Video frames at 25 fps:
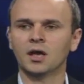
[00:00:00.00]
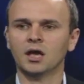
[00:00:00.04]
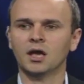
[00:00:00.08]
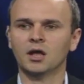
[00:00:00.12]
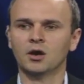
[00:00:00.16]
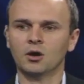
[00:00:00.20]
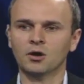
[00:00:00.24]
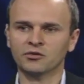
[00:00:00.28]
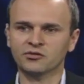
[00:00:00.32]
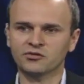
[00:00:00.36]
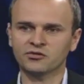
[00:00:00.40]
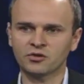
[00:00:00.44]

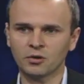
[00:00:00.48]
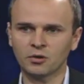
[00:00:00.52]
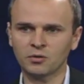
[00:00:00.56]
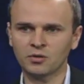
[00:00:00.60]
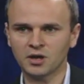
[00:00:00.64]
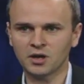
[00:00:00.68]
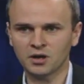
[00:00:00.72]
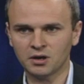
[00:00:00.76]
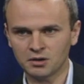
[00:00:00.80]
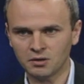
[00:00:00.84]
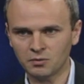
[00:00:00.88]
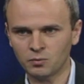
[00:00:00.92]
And also
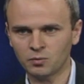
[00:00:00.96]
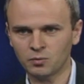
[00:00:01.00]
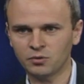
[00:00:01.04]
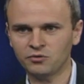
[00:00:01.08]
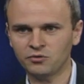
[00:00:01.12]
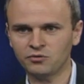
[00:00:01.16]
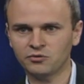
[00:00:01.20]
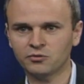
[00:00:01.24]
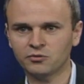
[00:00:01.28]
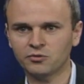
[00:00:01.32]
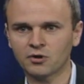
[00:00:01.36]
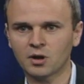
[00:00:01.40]
then, when
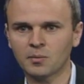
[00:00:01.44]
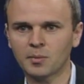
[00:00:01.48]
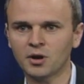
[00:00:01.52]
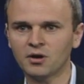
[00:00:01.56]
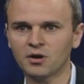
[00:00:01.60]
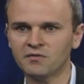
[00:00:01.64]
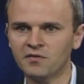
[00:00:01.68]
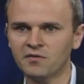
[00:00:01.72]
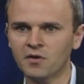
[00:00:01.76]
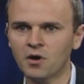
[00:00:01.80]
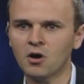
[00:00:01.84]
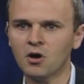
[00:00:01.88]
you talk
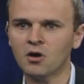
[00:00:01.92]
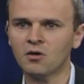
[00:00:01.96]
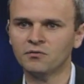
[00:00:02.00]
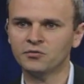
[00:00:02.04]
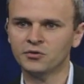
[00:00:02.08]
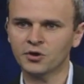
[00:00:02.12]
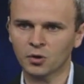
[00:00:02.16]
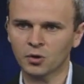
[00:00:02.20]
about evolve,